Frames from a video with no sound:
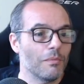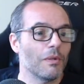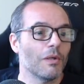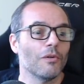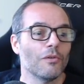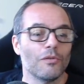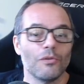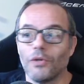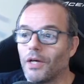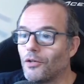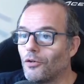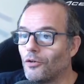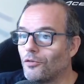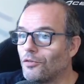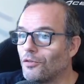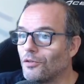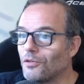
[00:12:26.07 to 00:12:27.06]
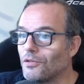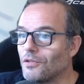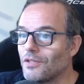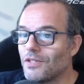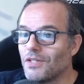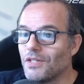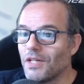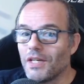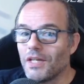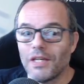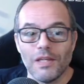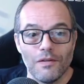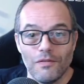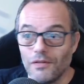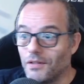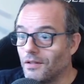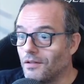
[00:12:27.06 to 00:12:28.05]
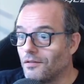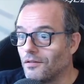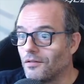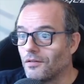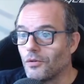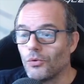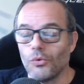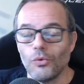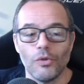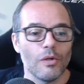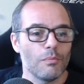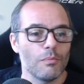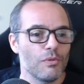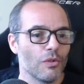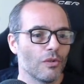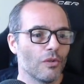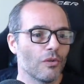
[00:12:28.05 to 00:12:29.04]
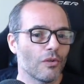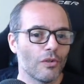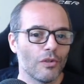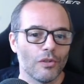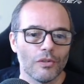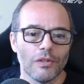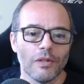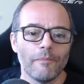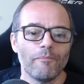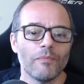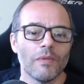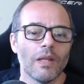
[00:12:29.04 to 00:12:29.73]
Because you can also check if this is a good option or not.